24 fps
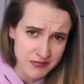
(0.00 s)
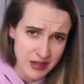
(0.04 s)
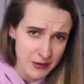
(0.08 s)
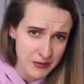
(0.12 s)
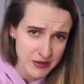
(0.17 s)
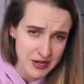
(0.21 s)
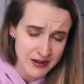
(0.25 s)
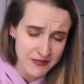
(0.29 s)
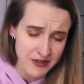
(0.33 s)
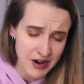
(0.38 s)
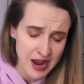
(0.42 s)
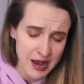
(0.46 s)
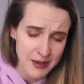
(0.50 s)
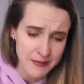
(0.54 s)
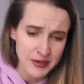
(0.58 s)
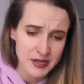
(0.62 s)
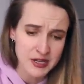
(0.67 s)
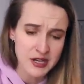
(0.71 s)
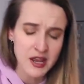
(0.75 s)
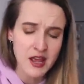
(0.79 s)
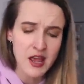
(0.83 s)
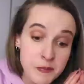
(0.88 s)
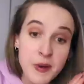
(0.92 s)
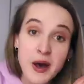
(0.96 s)
would never
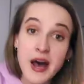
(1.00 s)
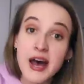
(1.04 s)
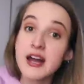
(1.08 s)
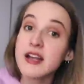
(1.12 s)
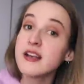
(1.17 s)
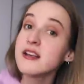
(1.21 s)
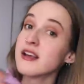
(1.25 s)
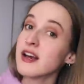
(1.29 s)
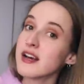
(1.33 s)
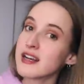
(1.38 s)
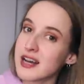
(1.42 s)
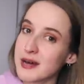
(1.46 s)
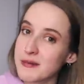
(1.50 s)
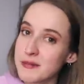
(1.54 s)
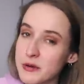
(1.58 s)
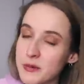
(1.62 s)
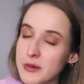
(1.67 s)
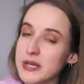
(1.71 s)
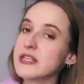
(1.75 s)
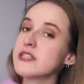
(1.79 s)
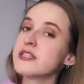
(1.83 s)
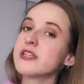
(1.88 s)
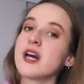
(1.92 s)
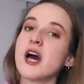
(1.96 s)
happen. But a couple
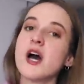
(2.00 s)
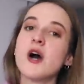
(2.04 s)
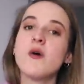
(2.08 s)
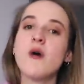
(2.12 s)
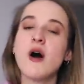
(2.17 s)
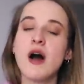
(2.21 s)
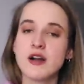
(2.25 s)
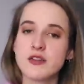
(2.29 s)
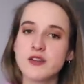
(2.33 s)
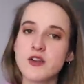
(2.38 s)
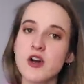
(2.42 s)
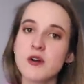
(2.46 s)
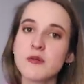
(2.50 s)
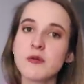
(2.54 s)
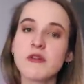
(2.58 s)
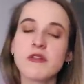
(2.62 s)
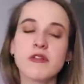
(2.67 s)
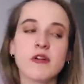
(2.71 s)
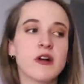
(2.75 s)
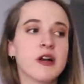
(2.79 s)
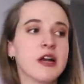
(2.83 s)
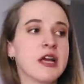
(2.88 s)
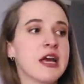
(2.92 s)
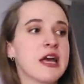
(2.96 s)
weeks ago, October
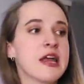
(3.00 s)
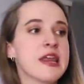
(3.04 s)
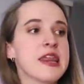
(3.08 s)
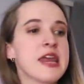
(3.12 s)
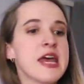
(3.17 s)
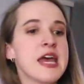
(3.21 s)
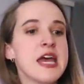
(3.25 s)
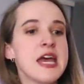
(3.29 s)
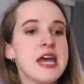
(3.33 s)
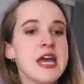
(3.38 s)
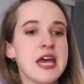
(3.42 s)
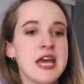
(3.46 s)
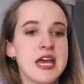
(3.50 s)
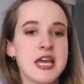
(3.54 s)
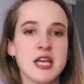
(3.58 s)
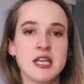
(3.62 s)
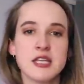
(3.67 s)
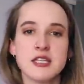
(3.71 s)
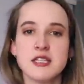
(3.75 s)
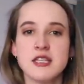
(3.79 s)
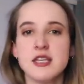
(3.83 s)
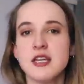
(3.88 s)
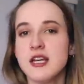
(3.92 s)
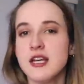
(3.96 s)
30th
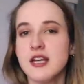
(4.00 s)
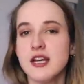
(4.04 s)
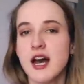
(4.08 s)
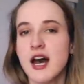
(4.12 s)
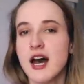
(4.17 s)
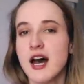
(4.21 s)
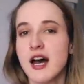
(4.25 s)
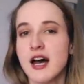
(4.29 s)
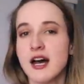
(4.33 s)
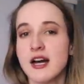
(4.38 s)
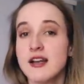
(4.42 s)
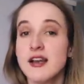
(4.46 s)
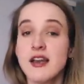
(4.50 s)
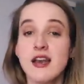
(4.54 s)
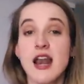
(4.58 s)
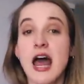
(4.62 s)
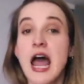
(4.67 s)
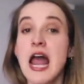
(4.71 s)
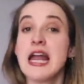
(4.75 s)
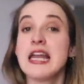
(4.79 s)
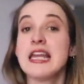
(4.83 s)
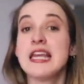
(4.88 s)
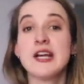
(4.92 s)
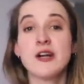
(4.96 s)
is the
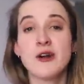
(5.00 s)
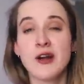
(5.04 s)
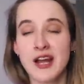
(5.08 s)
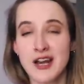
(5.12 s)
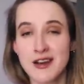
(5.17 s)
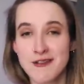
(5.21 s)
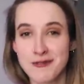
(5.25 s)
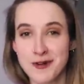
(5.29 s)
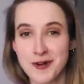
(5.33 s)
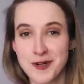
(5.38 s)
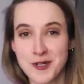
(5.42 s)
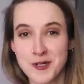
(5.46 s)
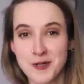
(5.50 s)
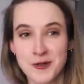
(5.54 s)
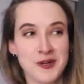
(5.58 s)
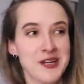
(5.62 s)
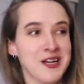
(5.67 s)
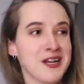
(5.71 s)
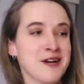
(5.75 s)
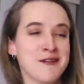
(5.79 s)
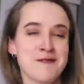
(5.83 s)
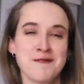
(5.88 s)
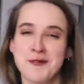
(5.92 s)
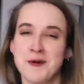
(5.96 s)
9-year
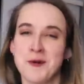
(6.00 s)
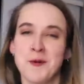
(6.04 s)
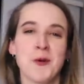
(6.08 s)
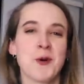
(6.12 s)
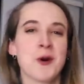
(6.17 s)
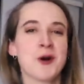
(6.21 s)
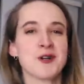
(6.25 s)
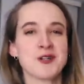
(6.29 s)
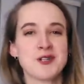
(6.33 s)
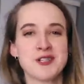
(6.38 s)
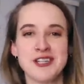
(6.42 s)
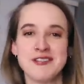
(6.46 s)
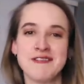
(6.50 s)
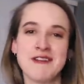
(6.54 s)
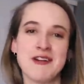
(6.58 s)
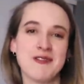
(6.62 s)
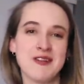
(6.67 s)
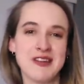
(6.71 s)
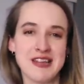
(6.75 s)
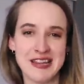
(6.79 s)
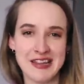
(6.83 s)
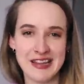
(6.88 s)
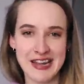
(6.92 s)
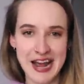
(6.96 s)
anniversary of the worst of
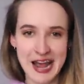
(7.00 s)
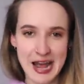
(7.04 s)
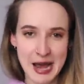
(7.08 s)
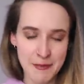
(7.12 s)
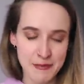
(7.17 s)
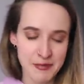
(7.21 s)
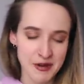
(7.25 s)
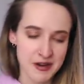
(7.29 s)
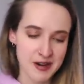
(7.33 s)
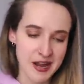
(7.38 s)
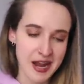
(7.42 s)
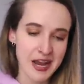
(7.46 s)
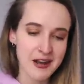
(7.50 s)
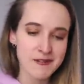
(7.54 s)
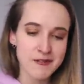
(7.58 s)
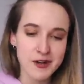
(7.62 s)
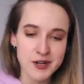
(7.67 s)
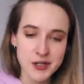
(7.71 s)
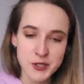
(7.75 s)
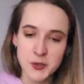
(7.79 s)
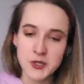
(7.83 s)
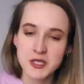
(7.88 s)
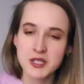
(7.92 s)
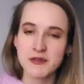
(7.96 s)
everything that happened.
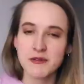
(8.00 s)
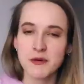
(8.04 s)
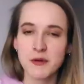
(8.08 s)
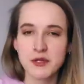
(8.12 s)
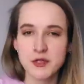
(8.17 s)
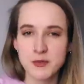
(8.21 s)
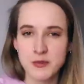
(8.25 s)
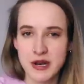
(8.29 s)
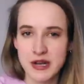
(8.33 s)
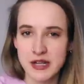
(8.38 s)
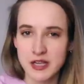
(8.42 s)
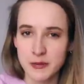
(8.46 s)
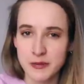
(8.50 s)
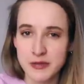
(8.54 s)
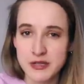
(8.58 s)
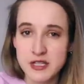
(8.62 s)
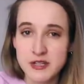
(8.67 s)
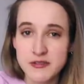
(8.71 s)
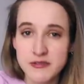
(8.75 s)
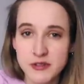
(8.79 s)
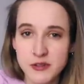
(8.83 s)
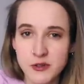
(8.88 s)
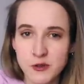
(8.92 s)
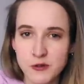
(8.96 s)
Anniversaries have always been a little bit
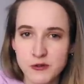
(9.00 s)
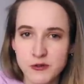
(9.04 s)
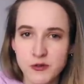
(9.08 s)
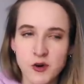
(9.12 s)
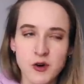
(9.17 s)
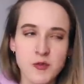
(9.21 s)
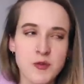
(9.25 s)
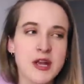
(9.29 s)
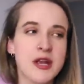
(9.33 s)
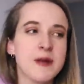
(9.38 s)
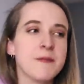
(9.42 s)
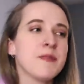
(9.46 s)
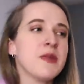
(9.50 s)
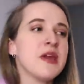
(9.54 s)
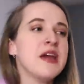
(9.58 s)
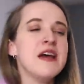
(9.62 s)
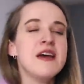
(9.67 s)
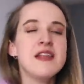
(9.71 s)
difficult for me.